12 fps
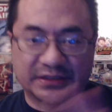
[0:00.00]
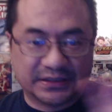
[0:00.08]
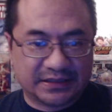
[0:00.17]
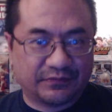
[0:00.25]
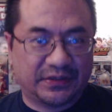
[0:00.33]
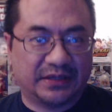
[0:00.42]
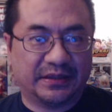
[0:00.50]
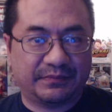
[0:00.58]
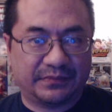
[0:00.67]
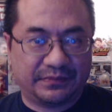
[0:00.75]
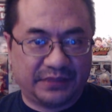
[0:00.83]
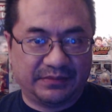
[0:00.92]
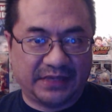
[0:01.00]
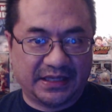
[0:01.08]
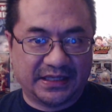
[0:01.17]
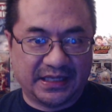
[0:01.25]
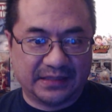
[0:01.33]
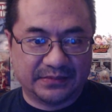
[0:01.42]
Just like when I play
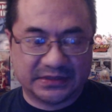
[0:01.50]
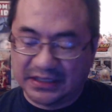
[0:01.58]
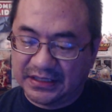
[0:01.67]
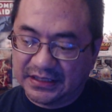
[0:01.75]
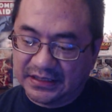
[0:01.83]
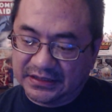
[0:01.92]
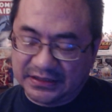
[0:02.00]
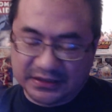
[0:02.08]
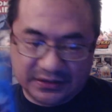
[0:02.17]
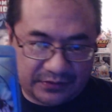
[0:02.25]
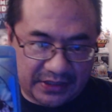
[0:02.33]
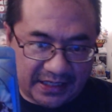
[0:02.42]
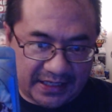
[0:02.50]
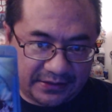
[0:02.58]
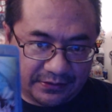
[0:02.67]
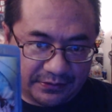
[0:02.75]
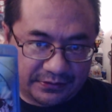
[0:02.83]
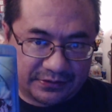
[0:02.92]
my games, this is what
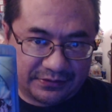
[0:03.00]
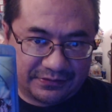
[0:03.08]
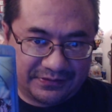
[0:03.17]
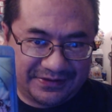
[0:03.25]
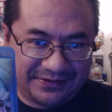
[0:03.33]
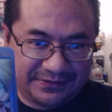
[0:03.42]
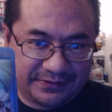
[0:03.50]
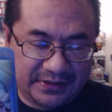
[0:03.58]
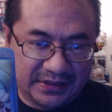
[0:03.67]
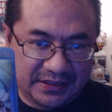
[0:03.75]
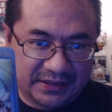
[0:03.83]
I go through, you know.